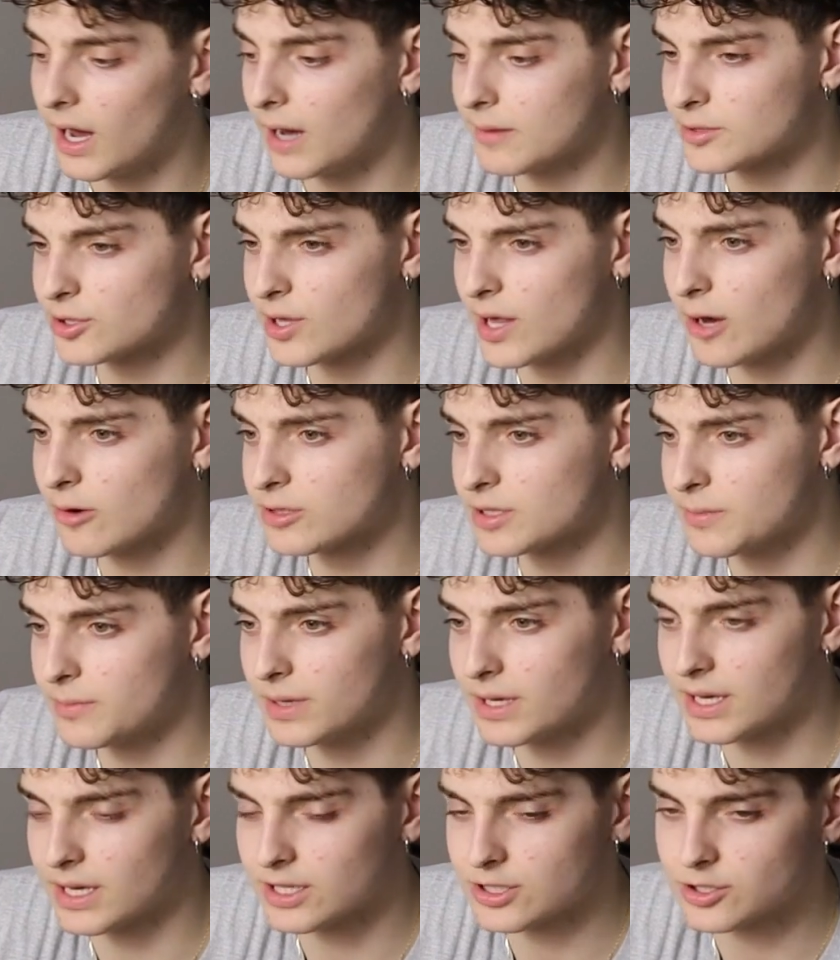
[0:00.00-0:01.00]
So that was a
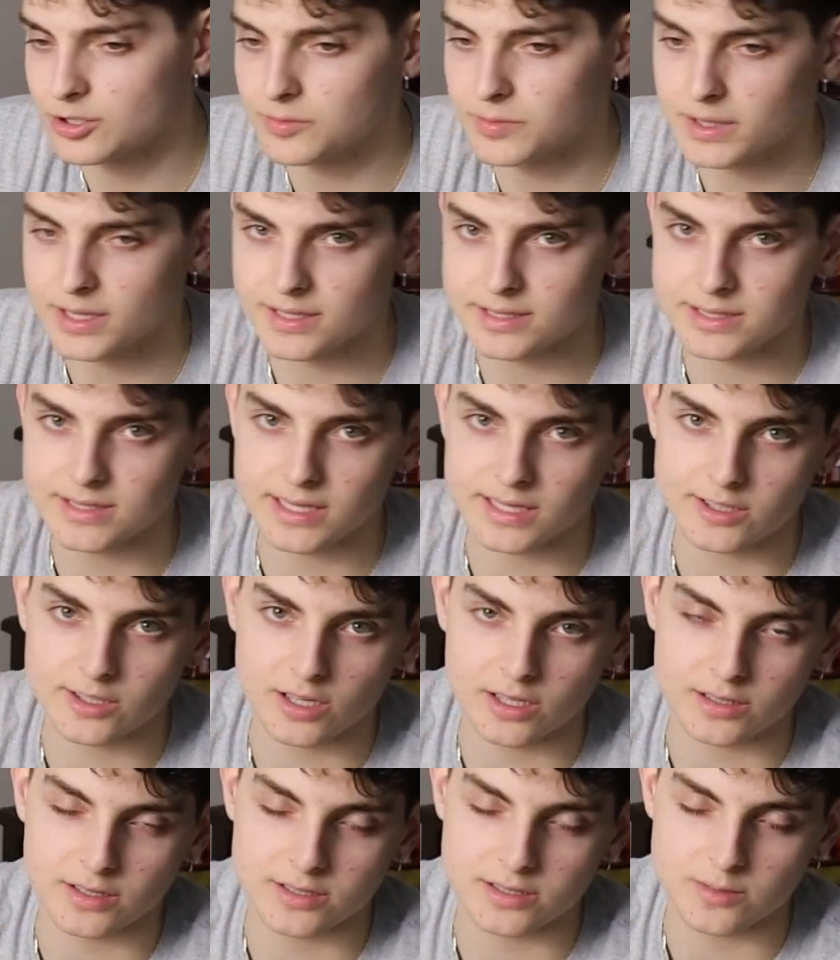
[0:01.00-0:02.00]
big issue because
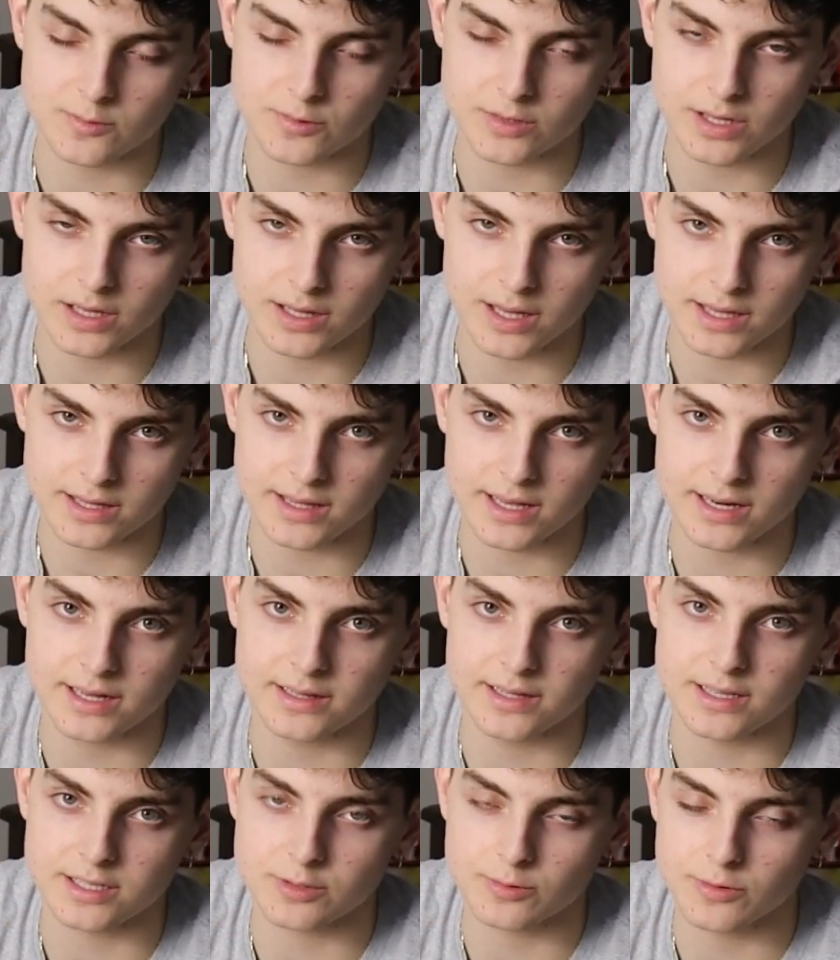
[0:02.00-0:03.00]
TikTok doesn't really like that. It
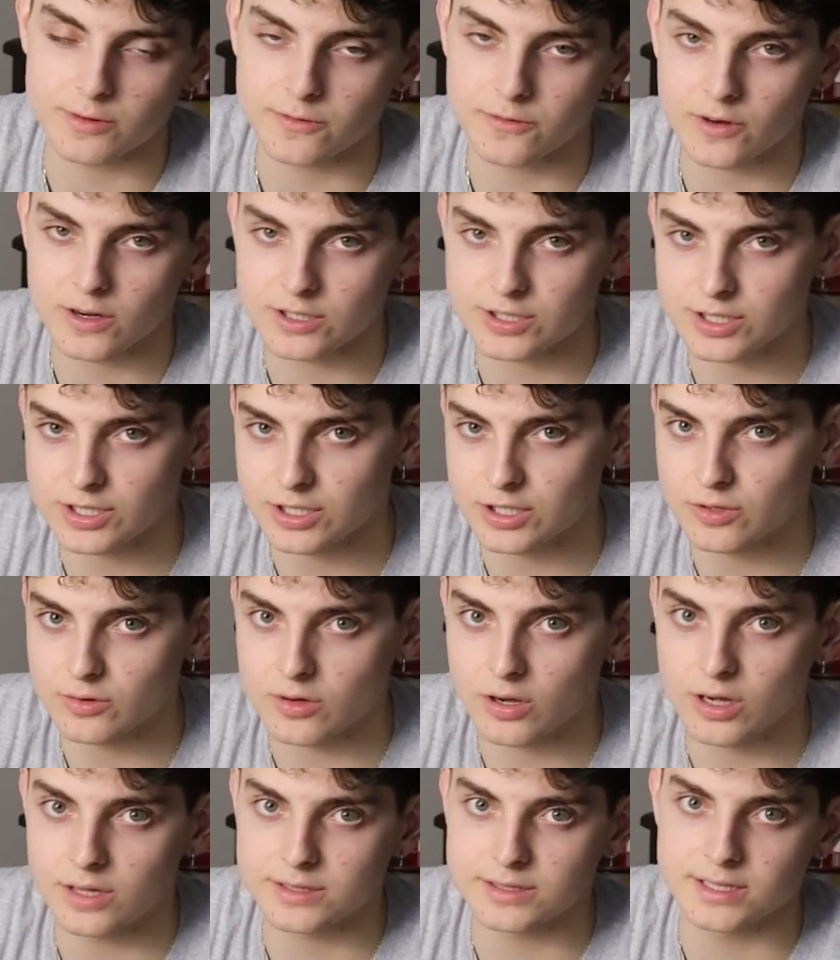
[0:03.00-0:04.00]
likes refreshing new
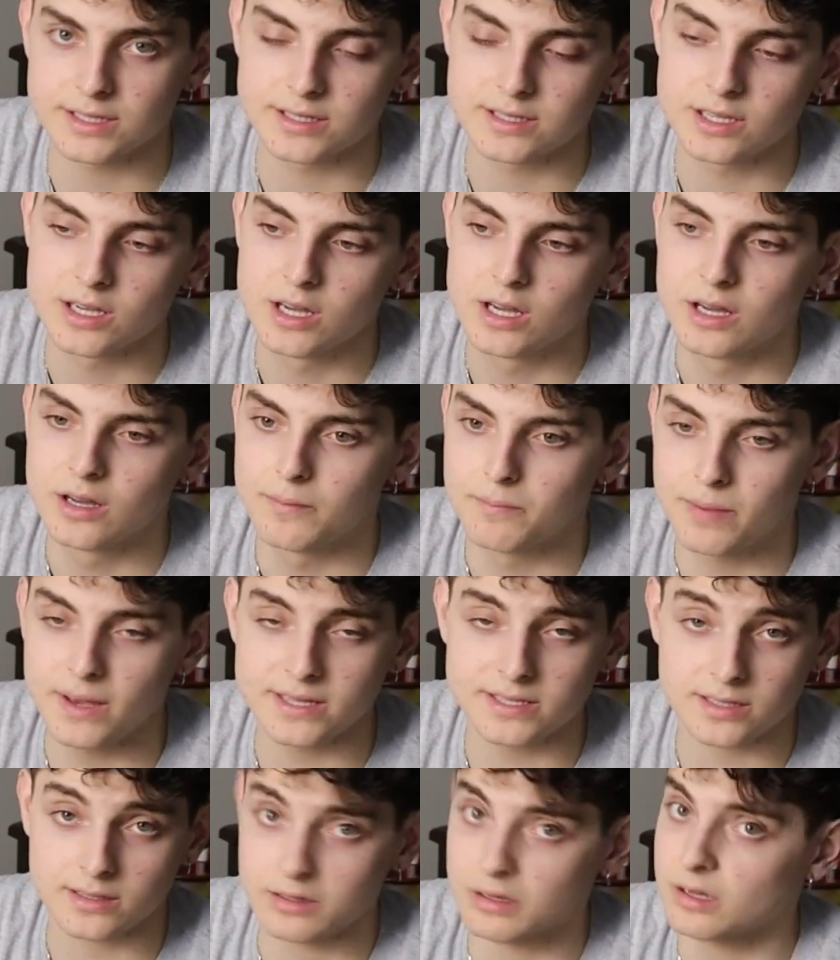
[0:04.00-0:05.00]
content
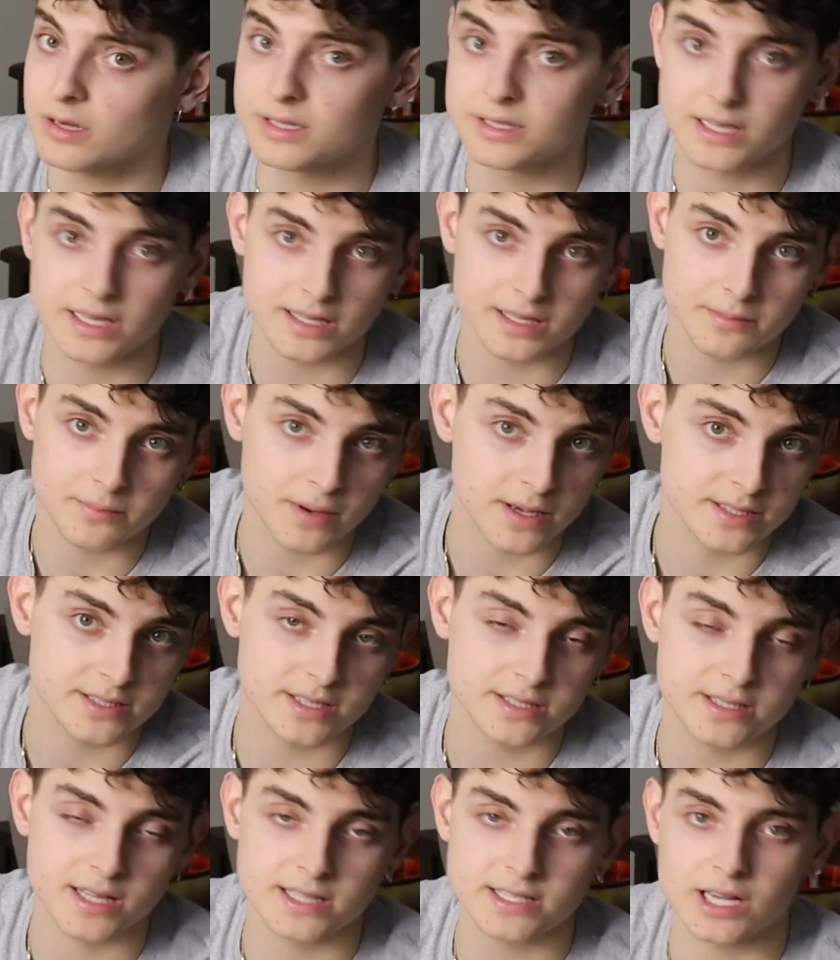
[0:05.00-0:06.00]
basically on a daily
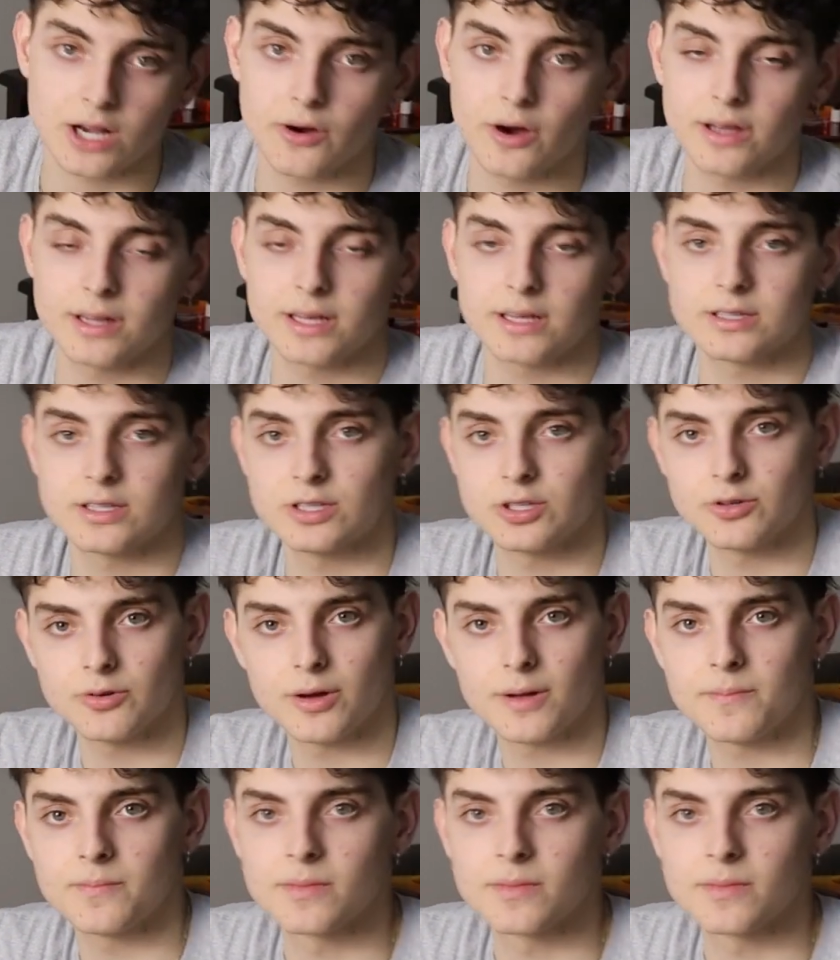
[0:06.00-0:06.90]
basis. That's how I like to do it.